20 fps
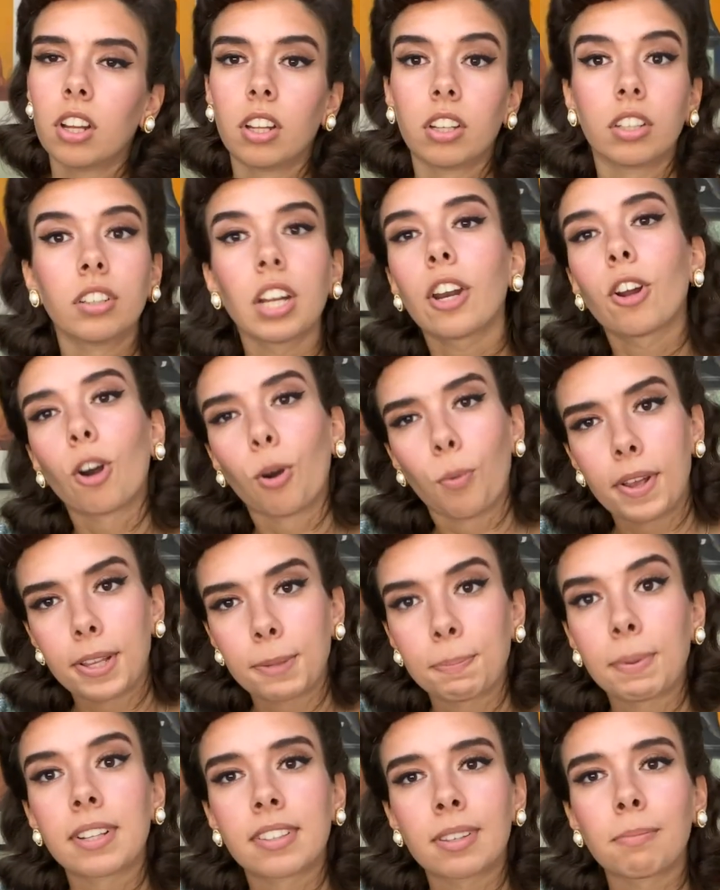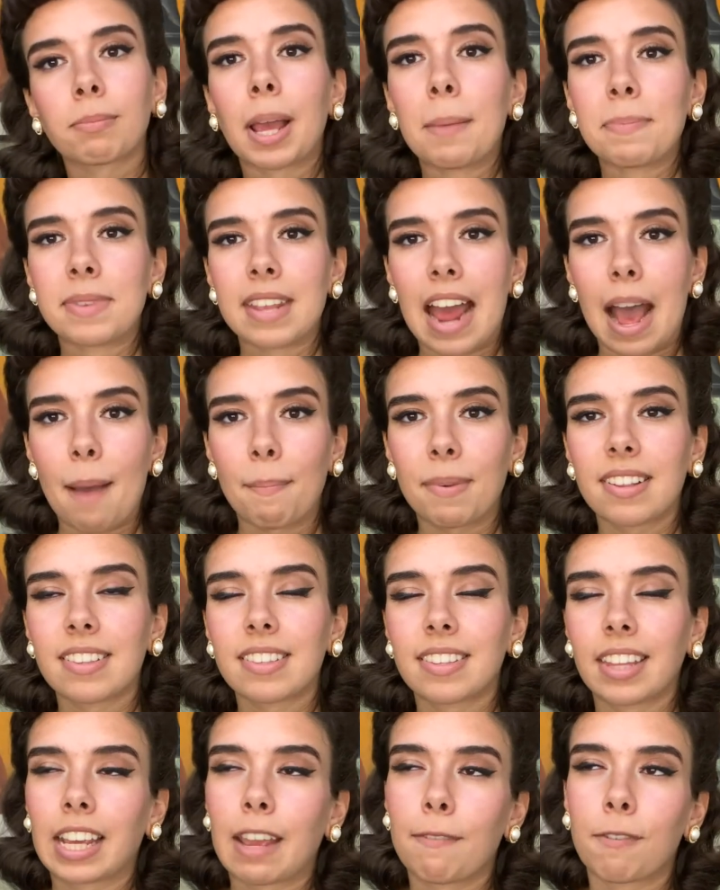Not always, but sometimes it happens.
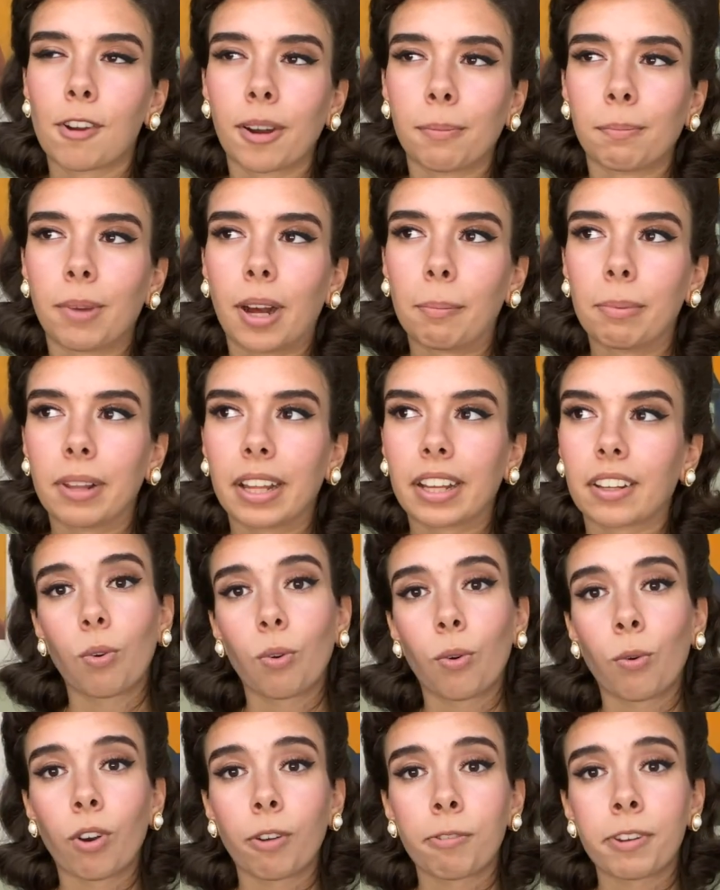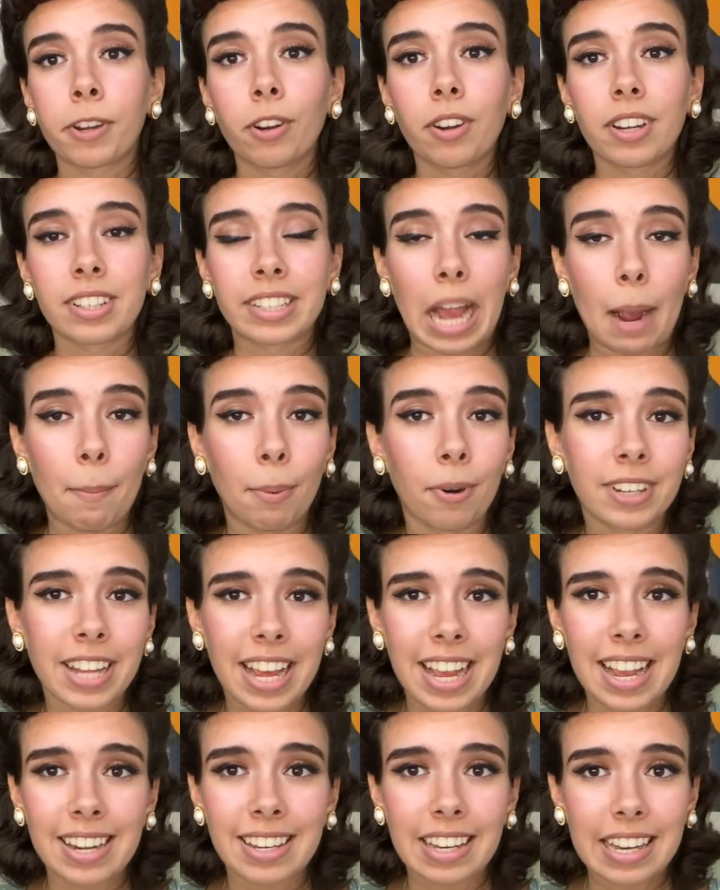Like if you're in public or if you're at Dapper Day
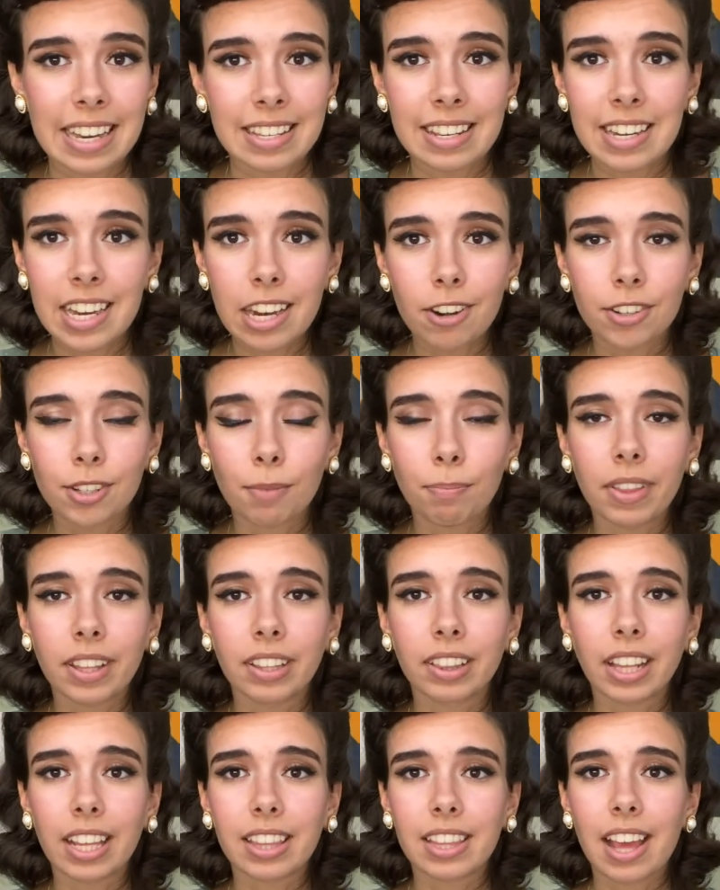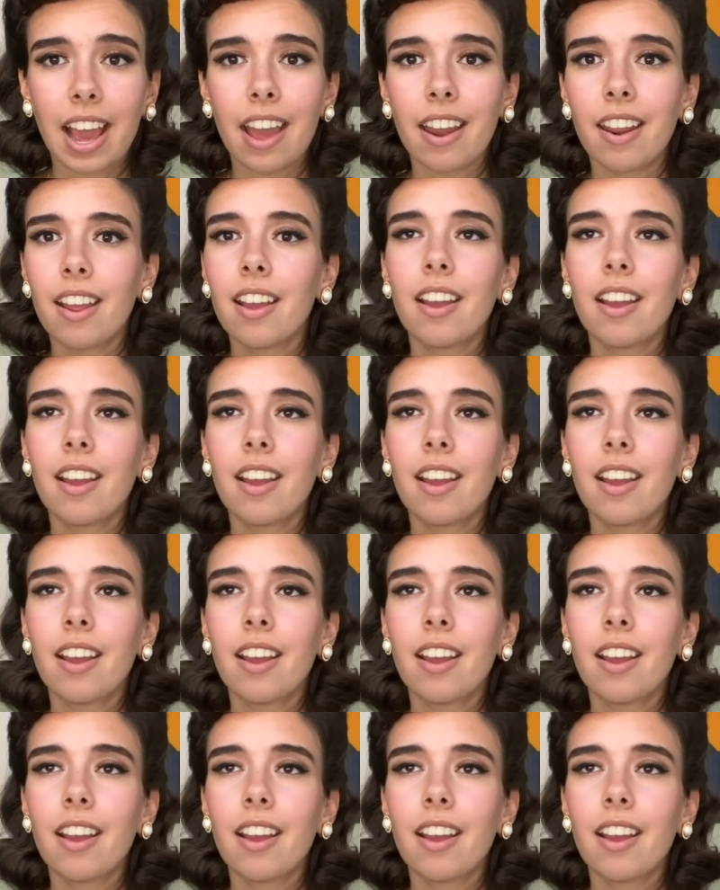at Disney or something like that.